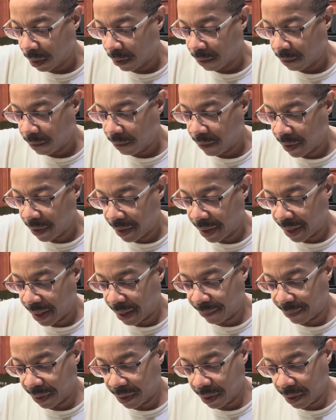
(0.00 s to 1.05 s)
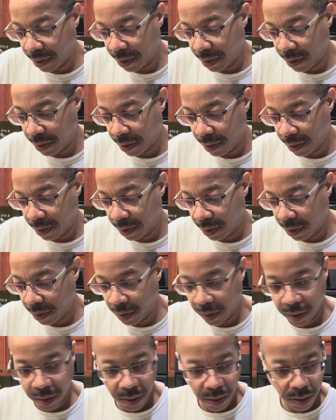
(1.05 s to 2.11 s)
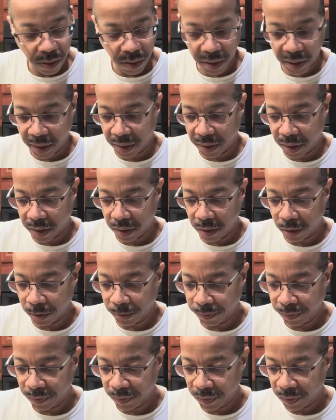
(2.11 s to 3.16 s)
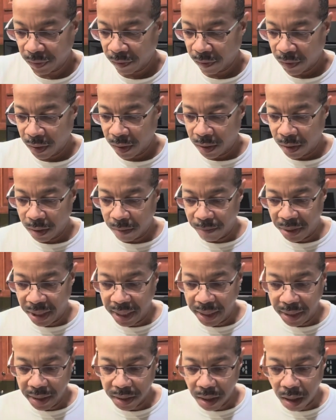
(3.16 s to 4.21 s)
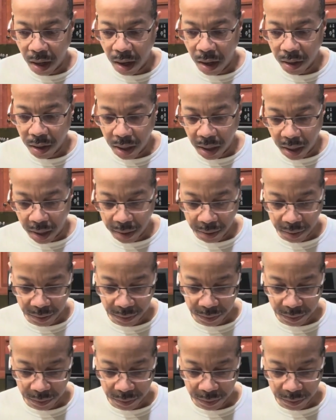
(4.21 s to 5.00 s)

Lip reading: Very happy. Okay, so the beans are all gone.